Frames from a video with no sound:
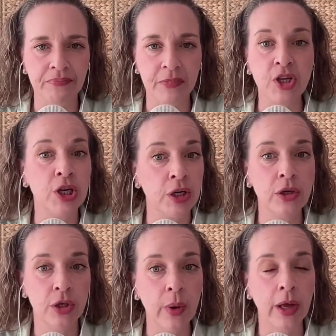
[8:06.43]
She could
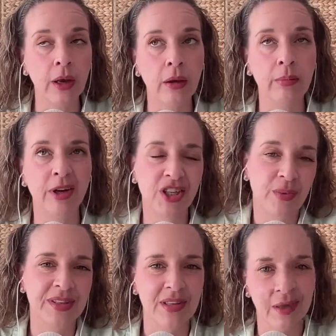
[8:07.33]
do it, but she
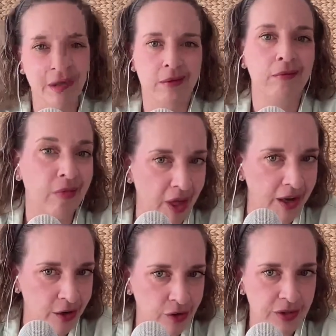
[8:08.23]
wasn't like that
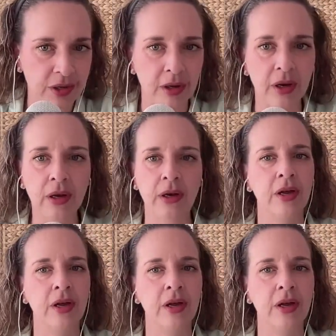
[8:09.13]
interested in it.